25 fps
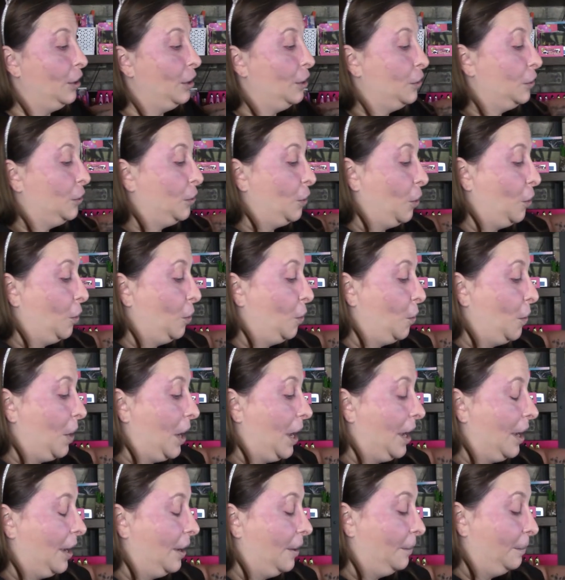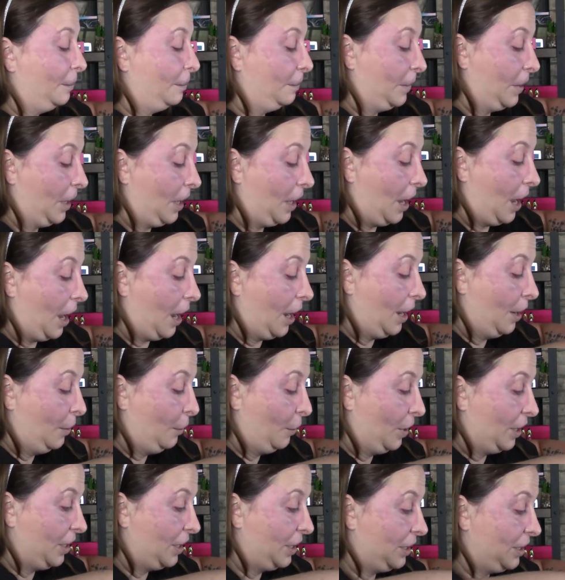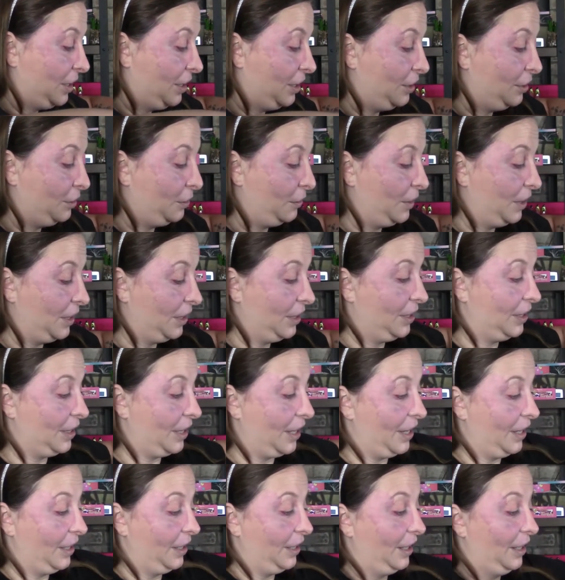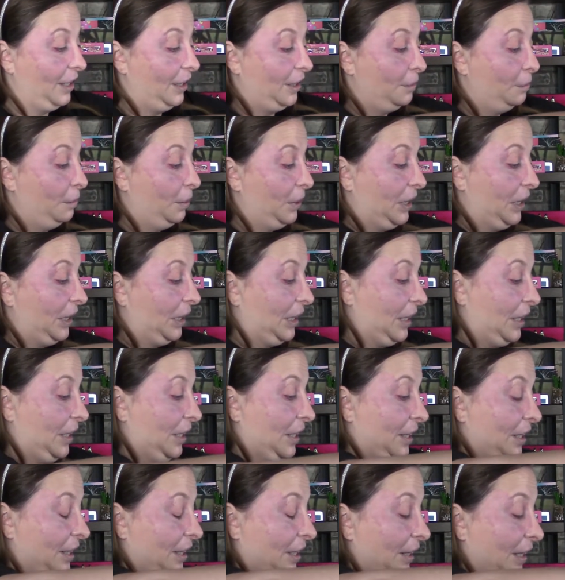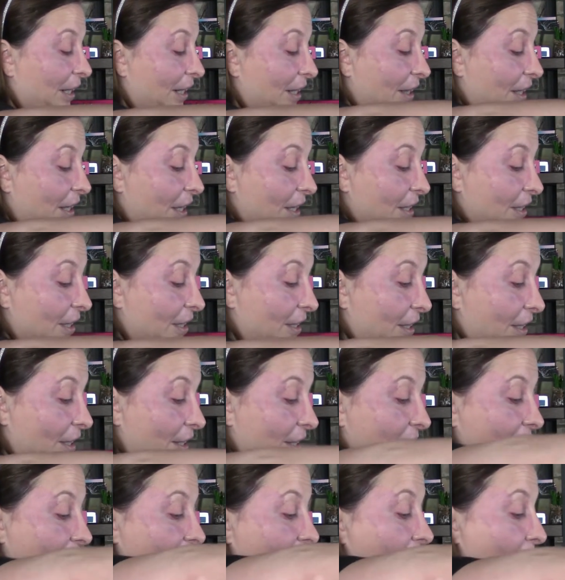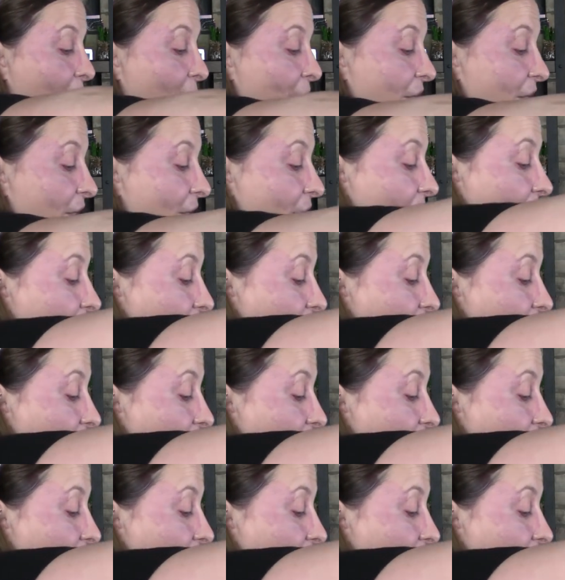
So I wanted to do this like completely like this, because I wanted you